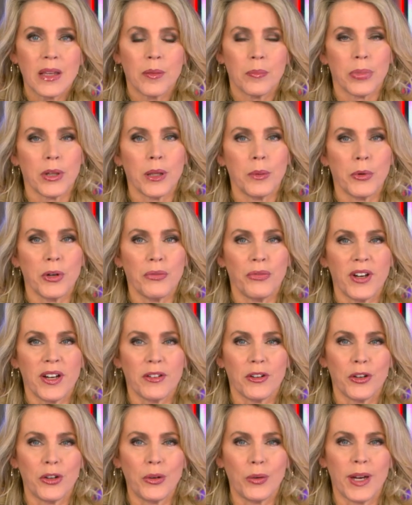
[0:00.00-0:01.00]
Playboy
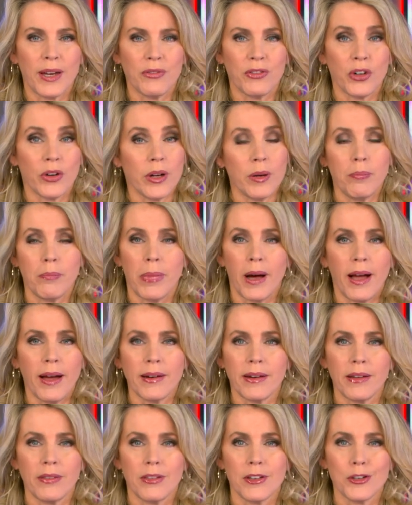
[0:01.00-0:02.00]
founder Hugh Hefner
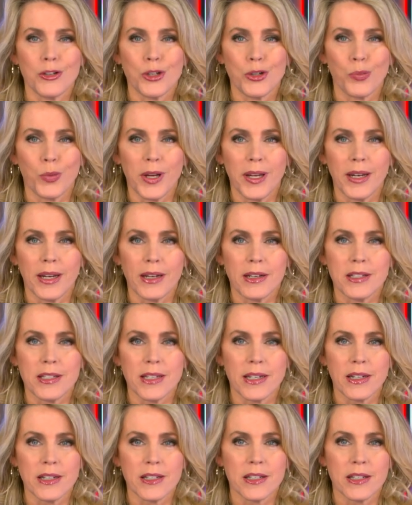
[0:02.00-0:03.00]
embodied the swinging
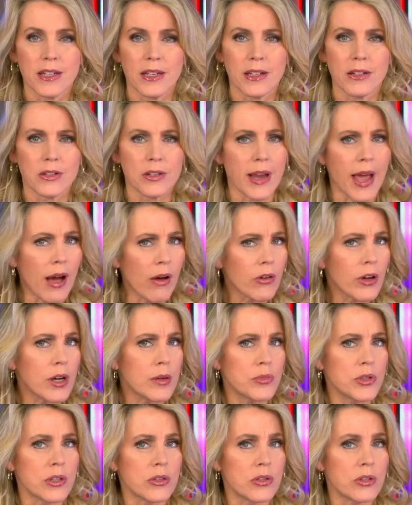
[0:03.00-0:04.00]
60s. Now
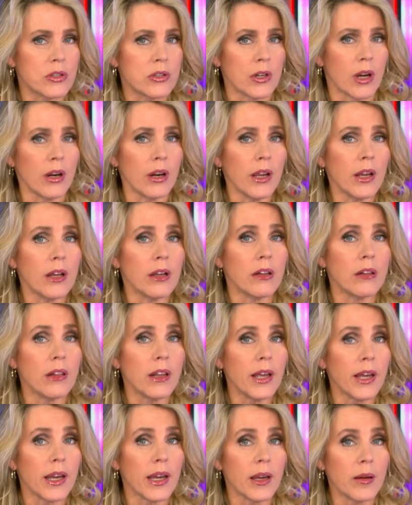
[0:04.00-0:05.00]
comes a stunning
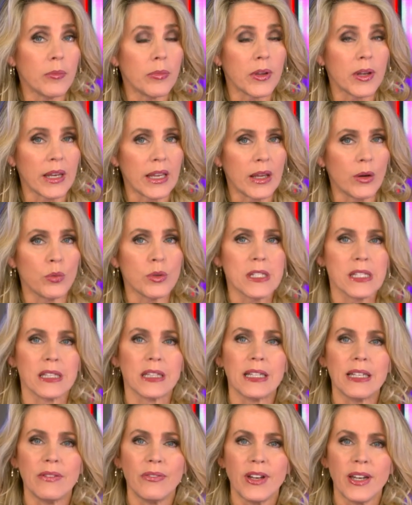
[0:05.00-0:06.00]
claim that he was
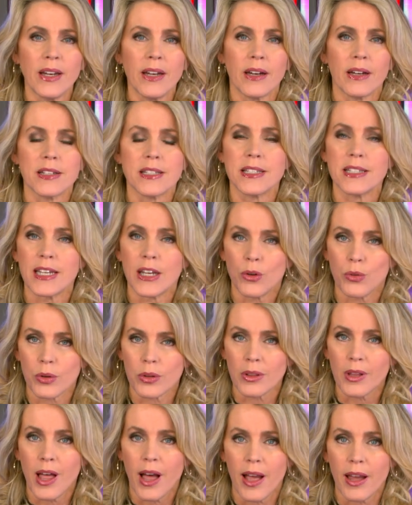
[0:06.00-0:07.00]
living a
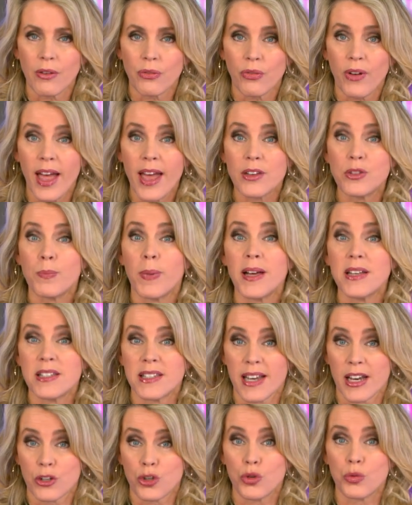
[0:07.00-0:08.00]
secret life as
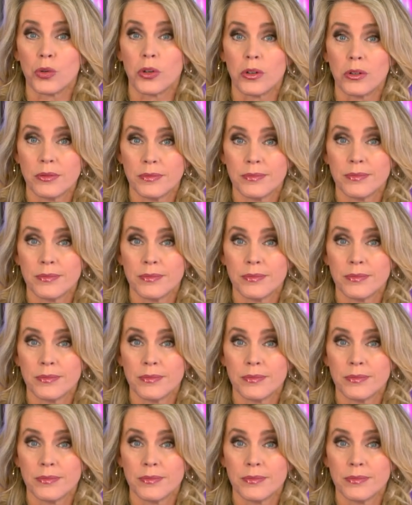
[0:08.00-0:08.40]
bisexual.